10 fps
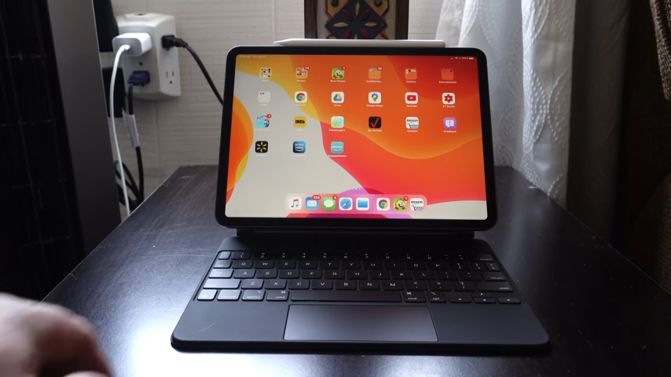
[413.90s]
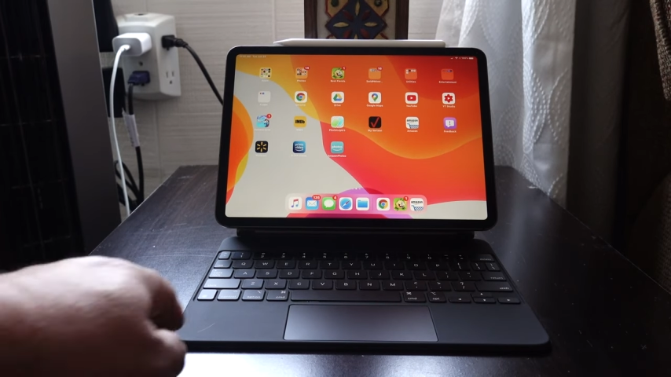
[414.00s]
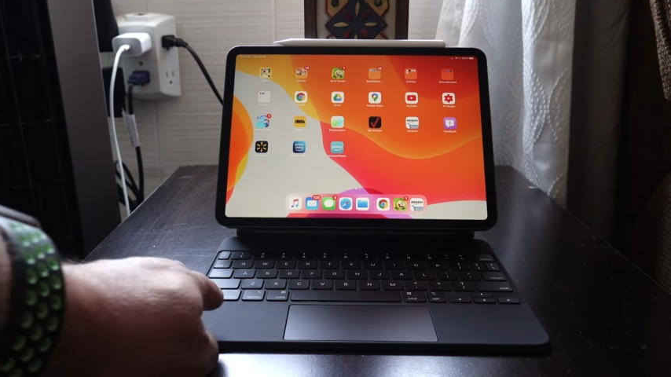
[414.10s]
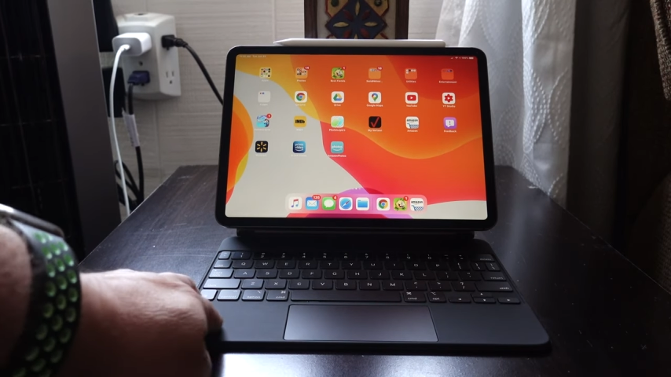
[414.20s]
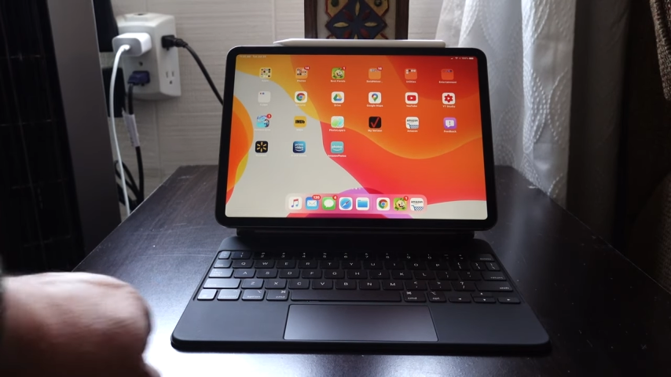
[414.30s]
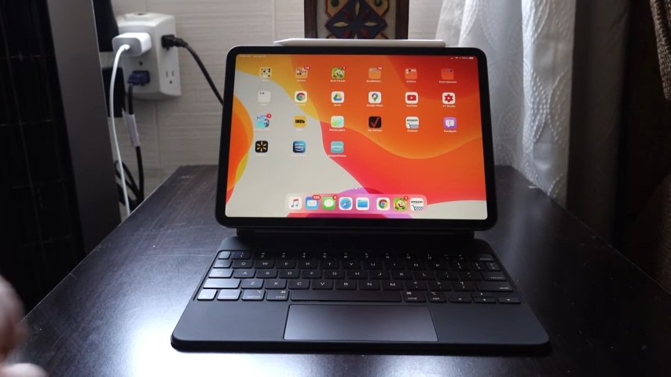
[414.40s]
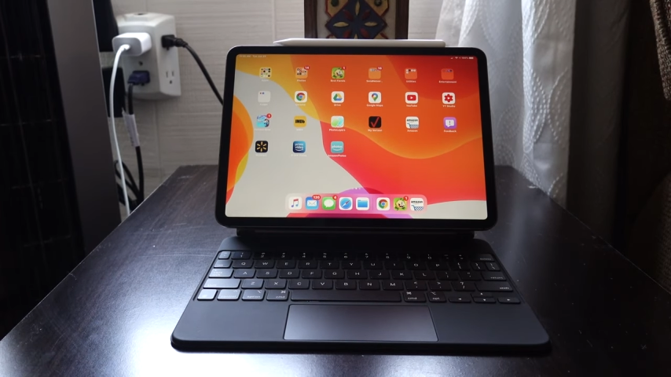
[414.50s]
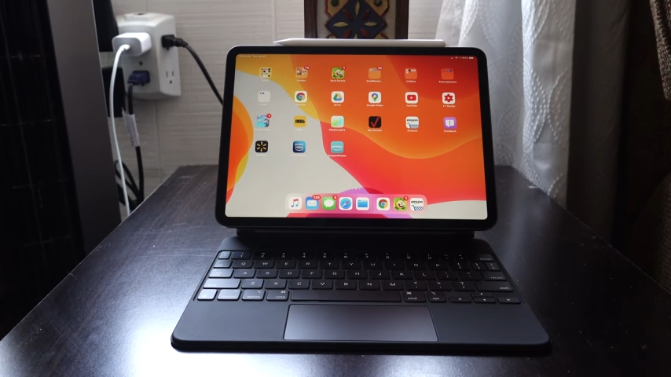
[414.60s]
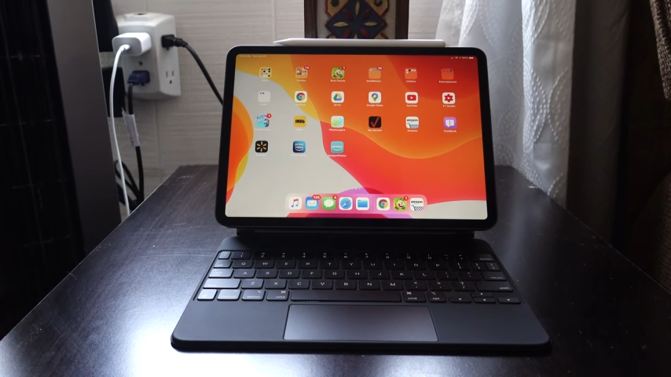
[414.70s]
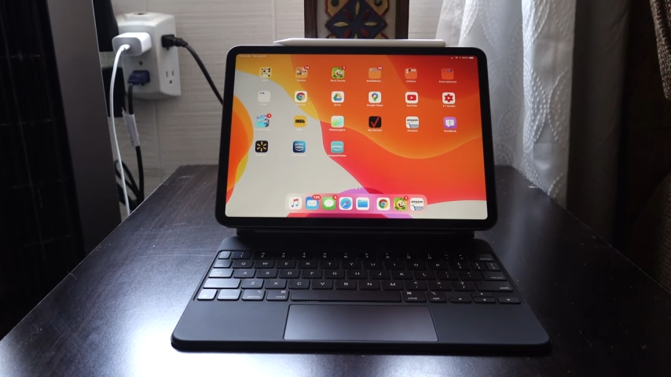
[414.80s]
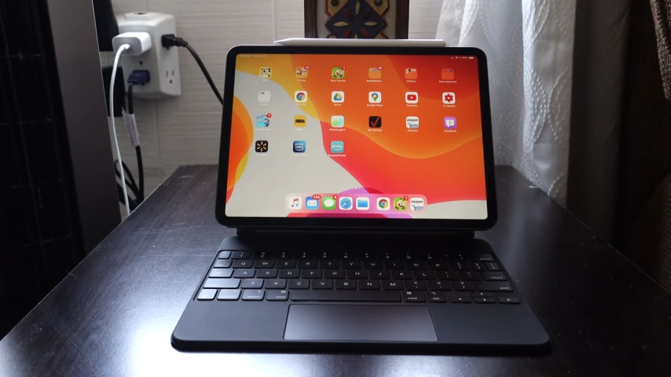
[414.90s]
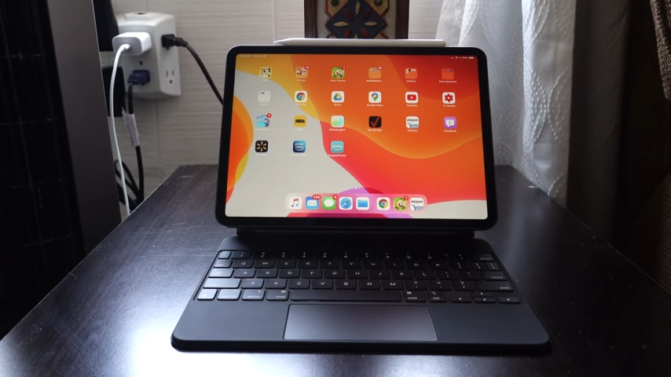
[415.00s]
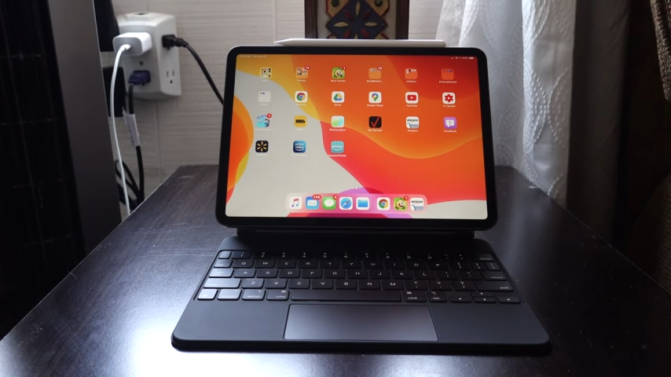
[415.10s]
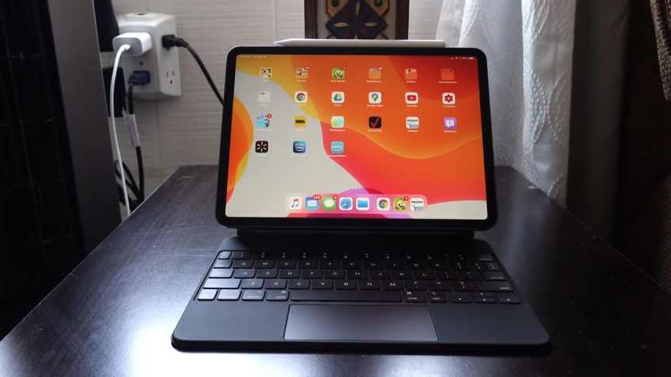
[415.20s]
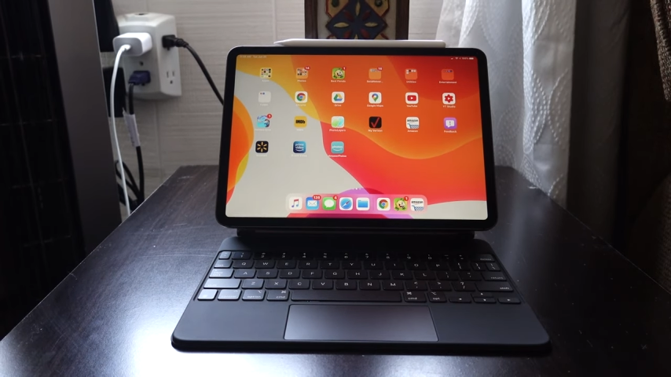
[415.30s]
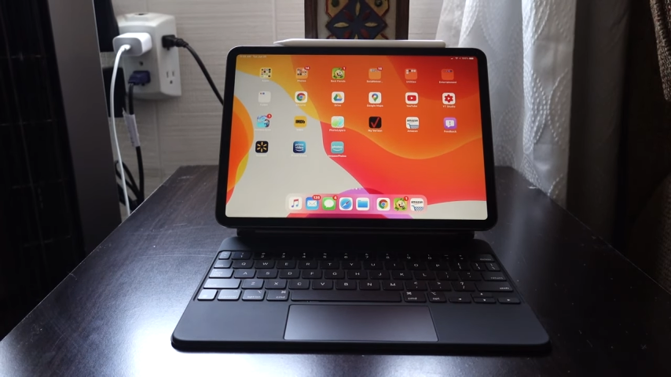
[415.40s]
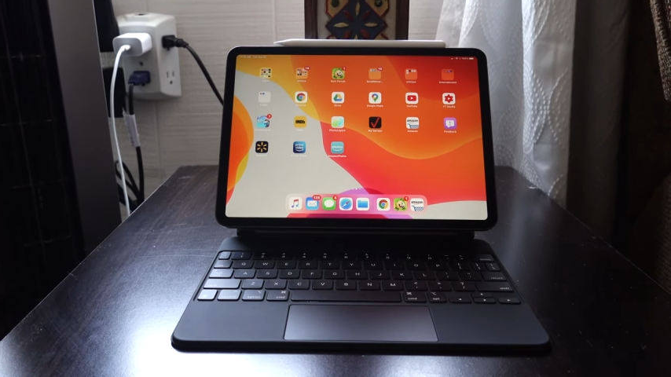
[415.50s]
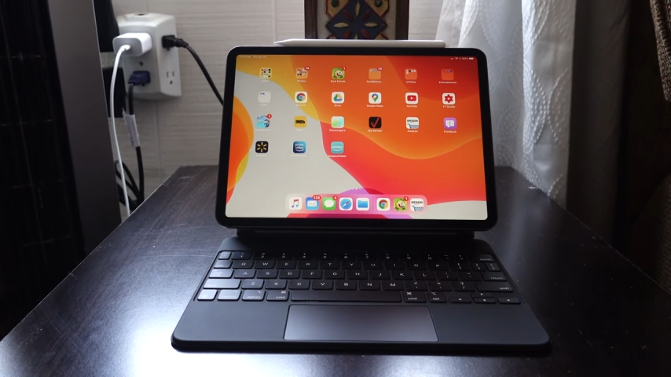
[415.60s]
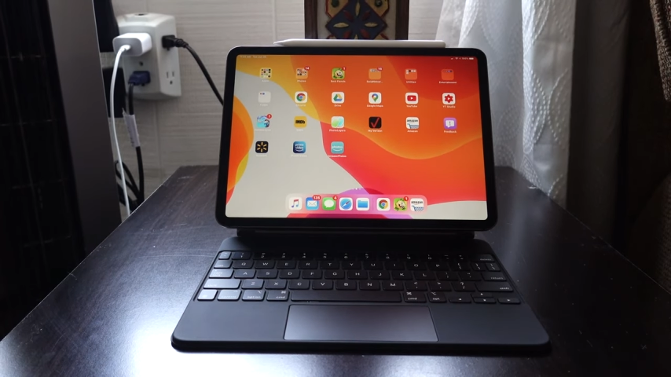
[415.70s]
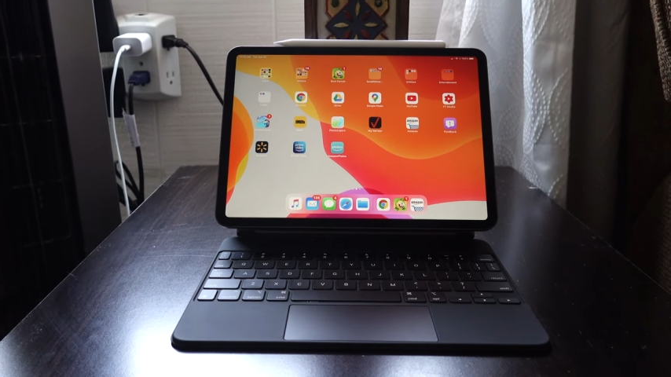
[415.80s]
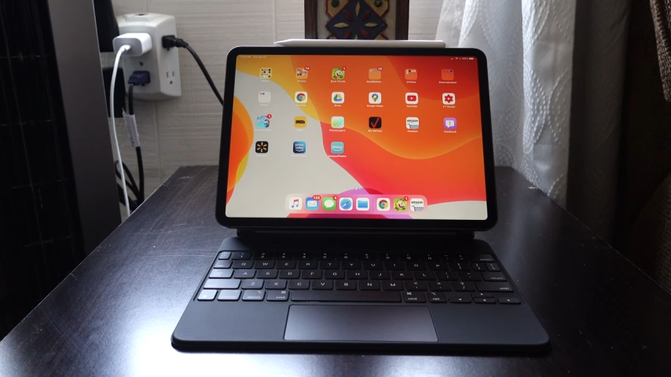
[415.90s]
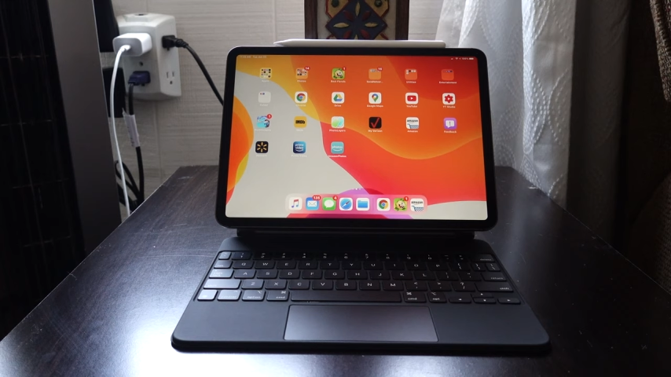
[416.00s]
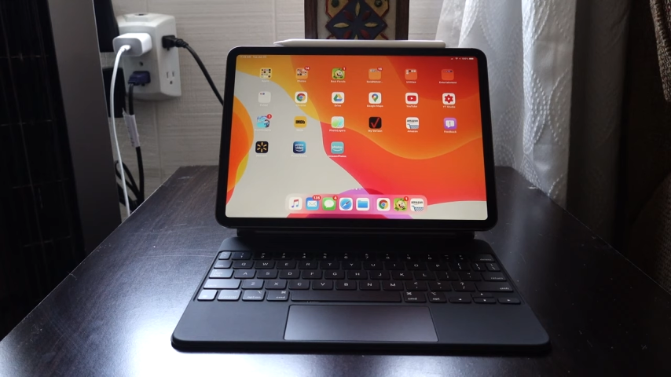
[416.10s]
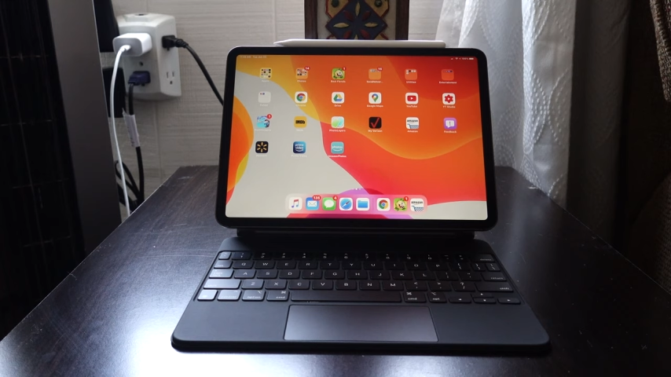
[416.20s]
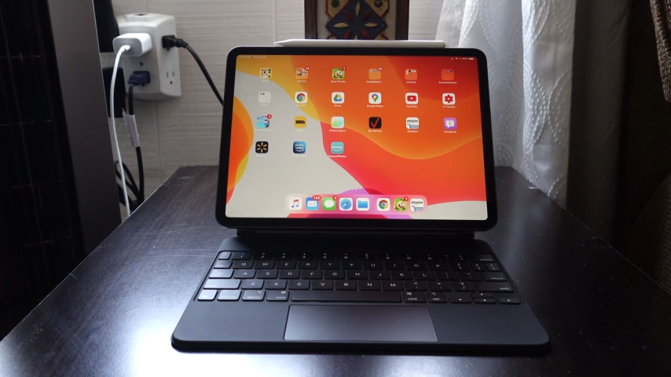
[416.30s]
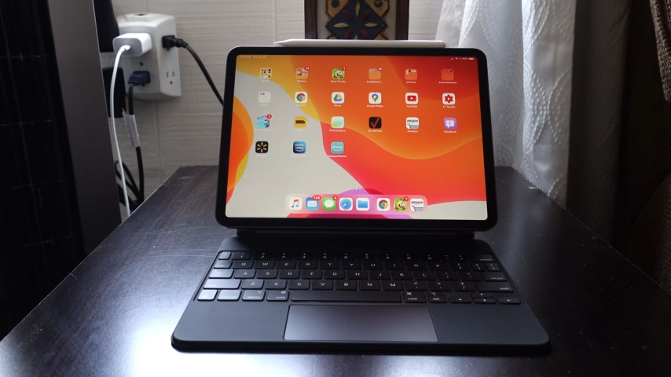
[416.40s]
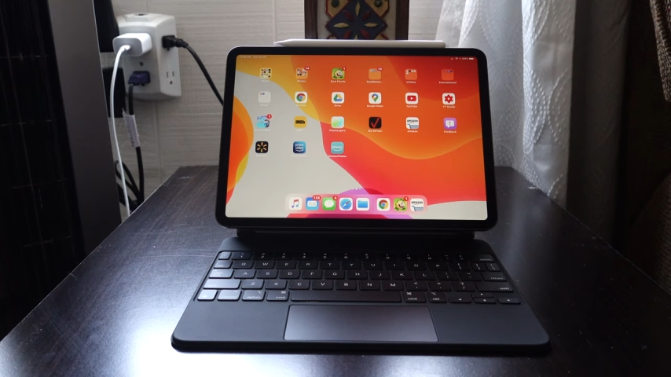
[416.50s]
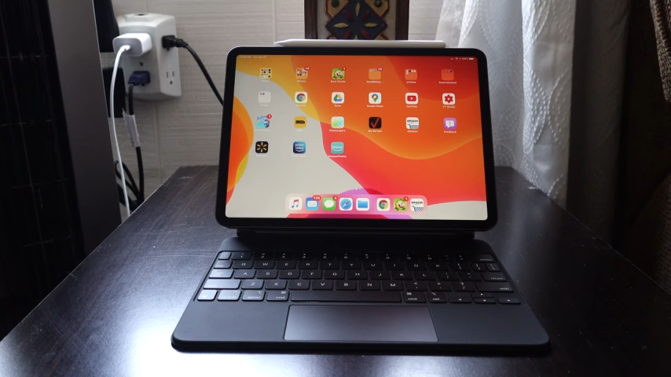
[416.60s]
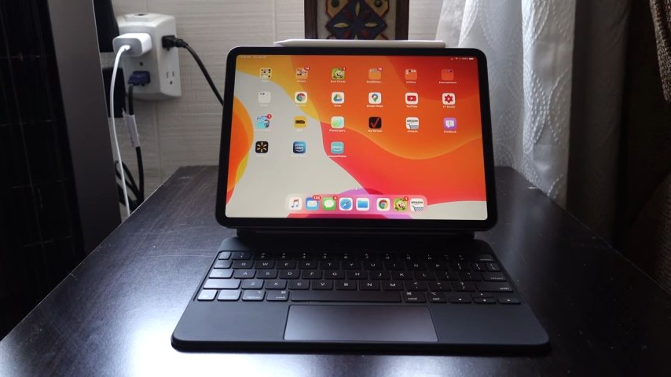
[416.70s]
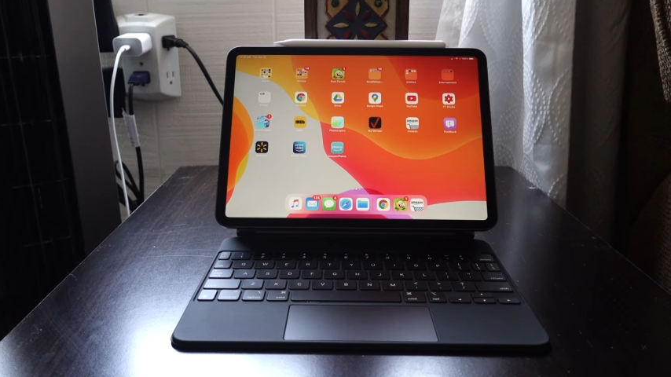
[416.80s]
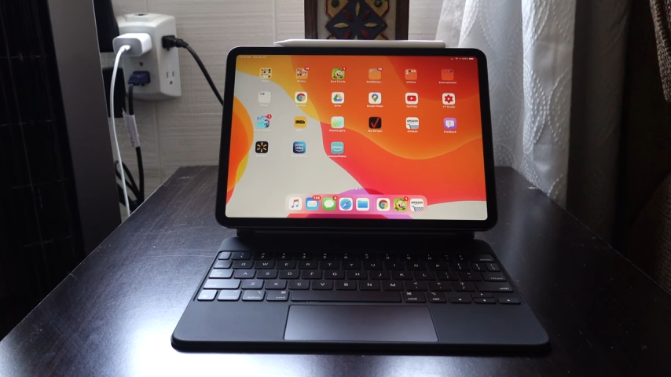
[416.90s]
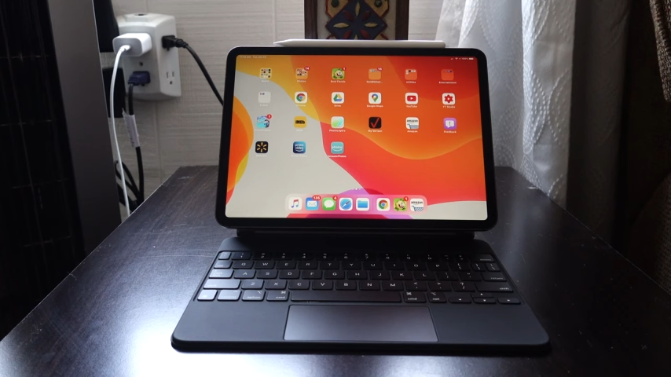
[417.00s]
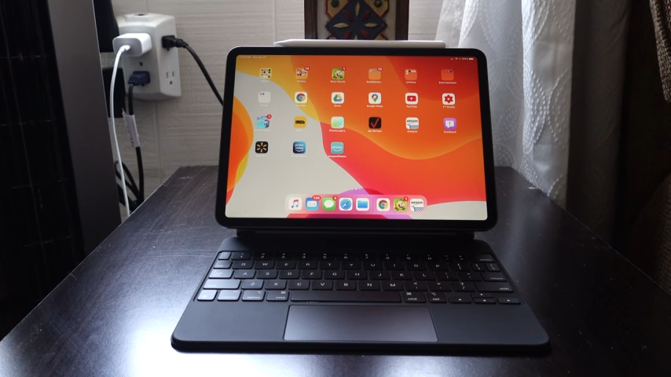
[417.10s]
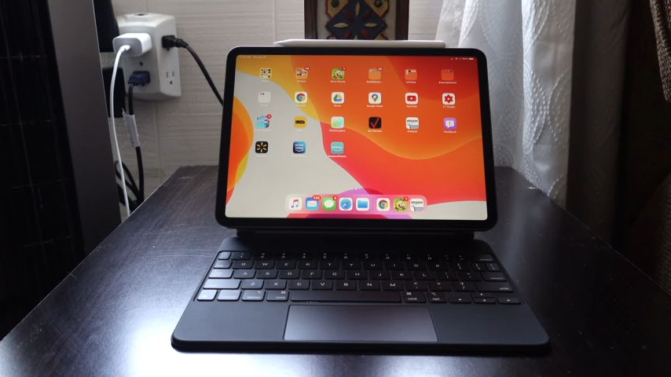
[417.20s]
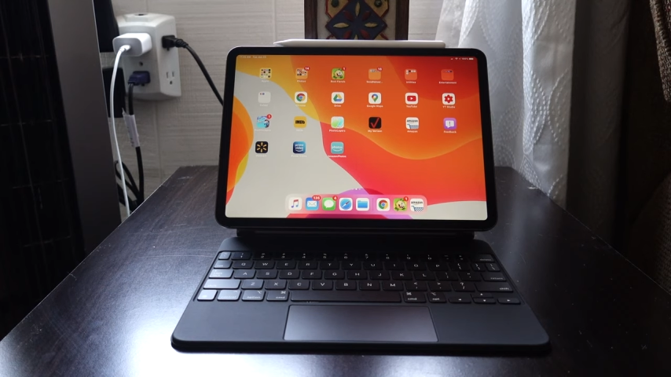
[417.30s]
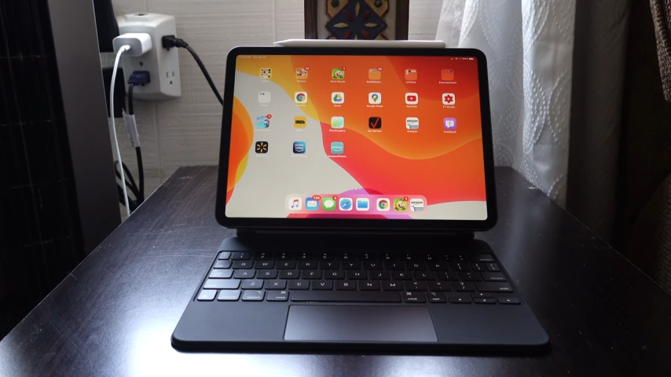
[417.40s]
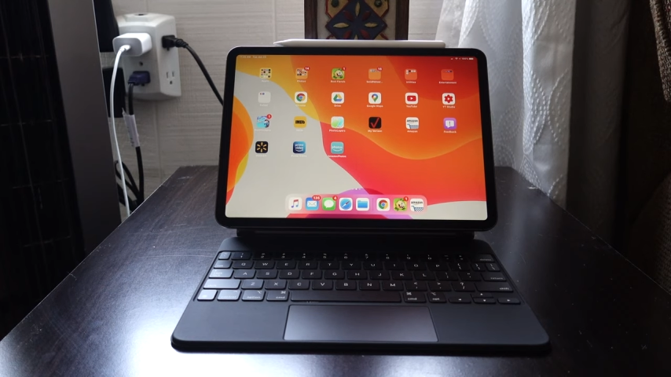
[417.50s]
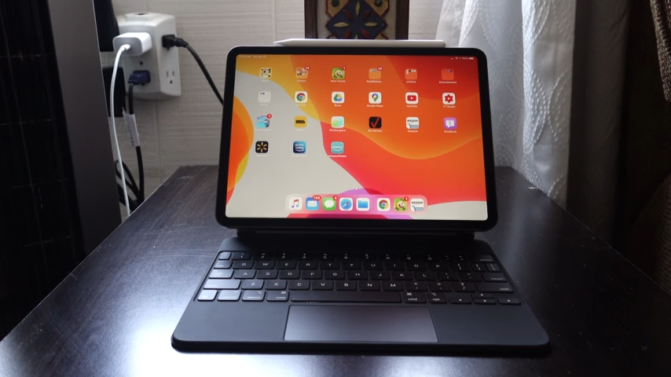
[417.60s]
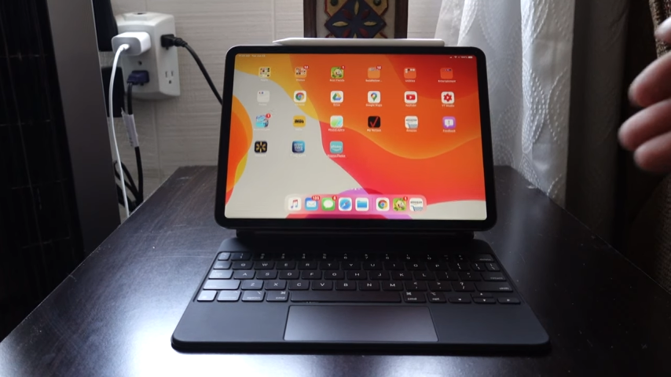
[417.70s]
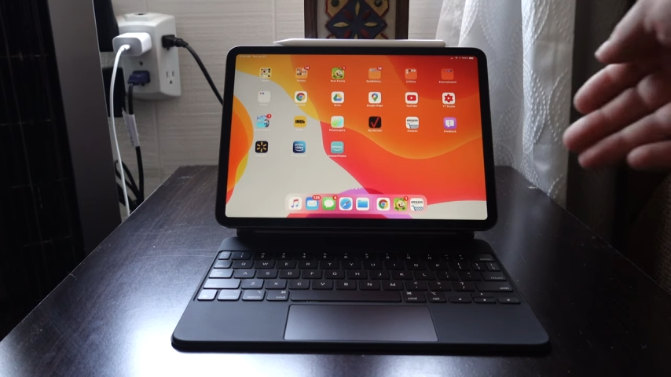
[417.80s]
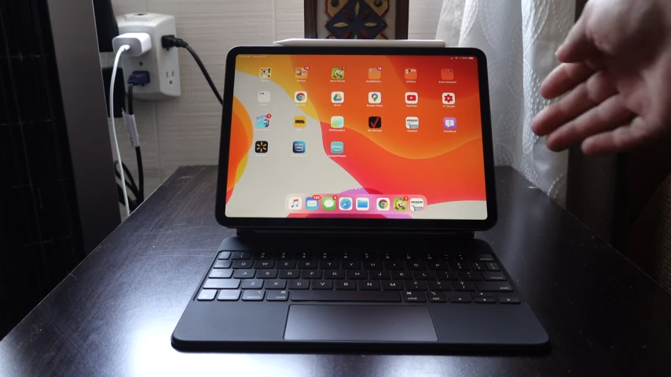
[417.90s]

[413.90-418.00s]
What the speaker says: Nobody's mouth can be seen.